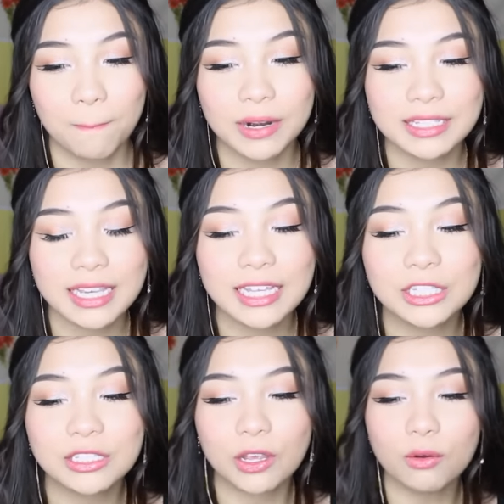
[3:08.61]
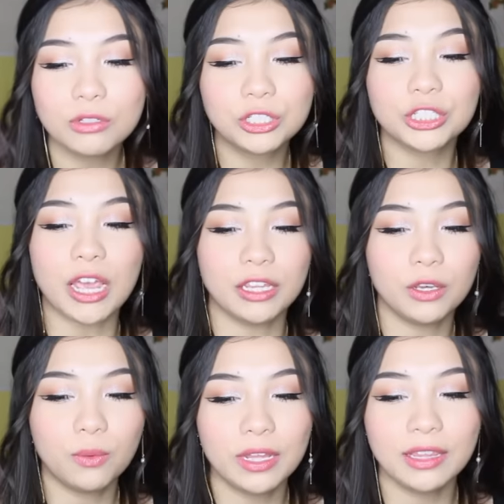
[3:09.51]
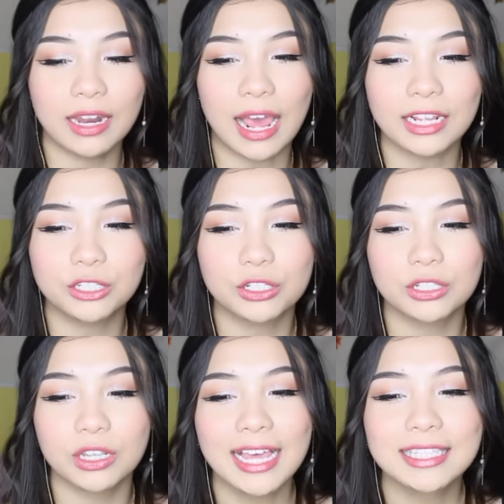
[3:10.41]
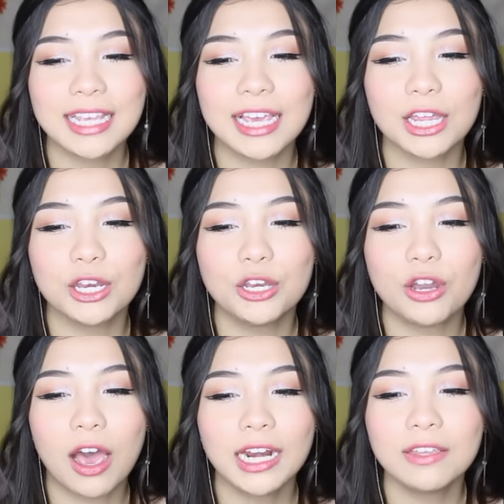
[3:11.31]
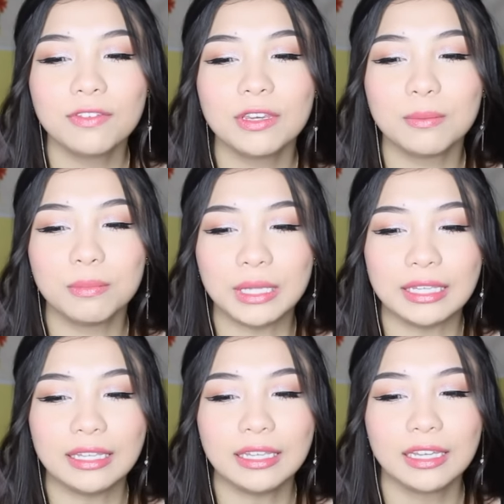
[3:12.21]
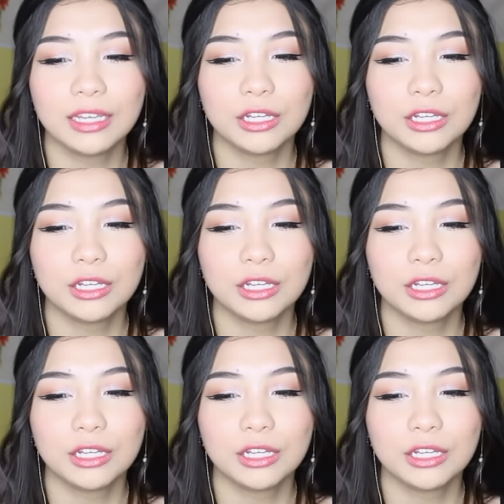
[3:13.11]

but it's like it's so genuine that I just, it's like not even me